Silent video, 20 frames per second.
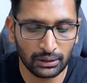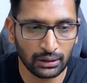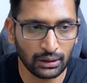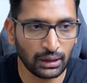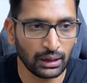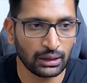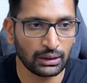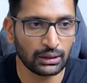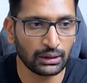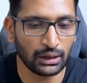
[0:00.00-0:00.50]

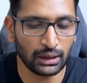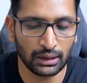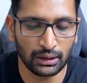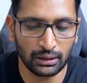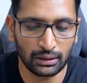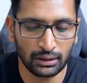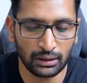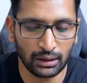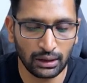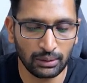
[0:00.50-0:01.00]
and then
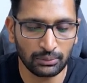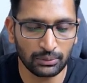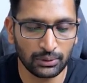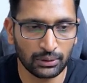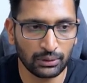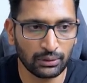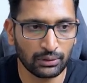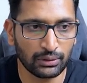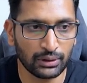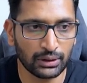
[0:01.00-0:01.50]
I'm gonna
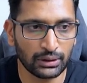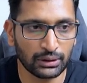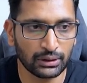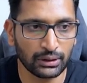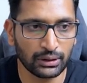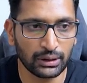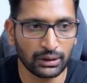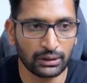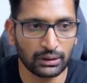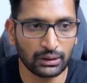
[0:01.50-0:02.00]
run
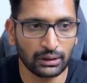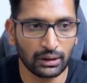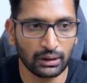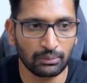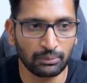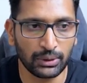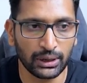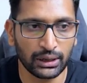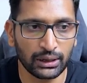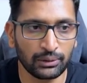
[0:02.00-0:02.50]
git
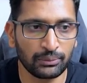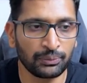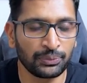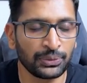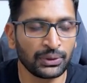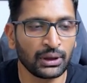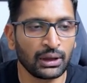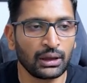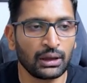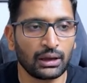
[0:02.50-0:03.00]
amend
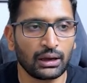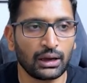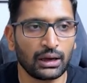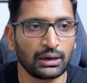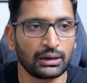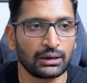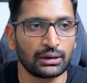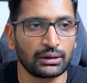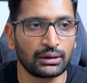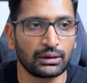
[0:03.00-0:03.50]
and
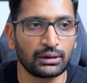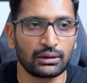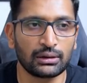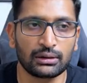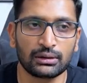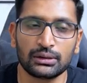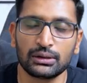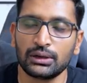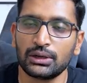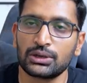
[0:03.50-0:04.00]
hit enter.
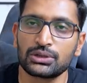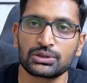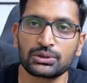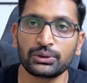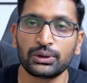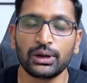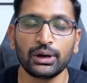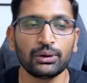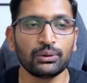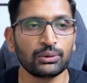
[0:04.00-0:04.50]
So here
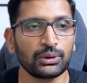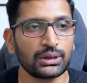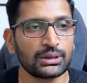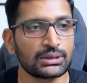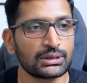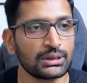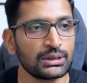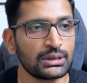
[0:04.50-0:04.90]
you can see the